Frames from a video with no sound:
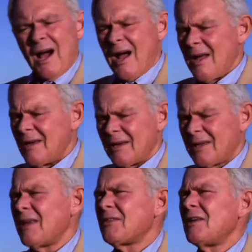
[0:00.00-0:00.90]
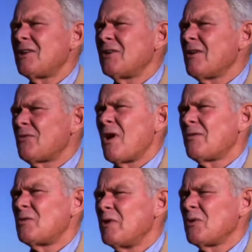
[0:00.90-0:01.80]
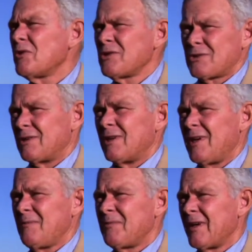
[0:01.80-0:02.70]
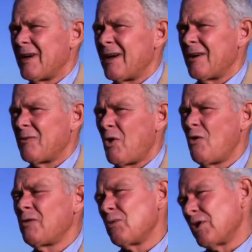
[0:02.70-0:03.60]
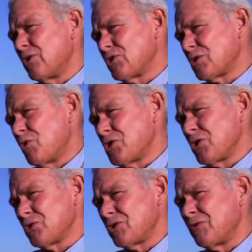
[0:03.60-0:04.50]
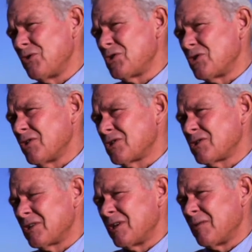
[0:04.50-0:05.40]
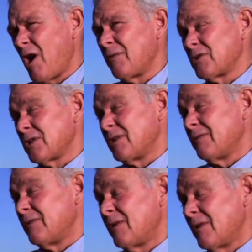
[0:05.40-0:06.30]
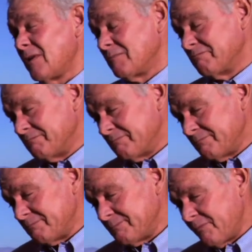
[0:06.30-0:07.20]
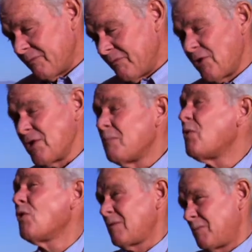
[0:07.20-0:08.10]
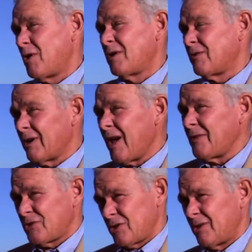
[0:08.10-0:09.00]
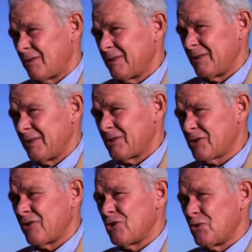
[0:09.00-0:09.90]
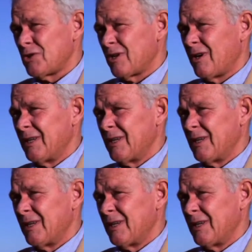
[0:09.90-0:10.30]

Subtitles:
I can't thank you enough, Ron, for being with us today. Hopefully we can do some more shows in the future. This is obviously a very, very important part of our lives here in southern Utah.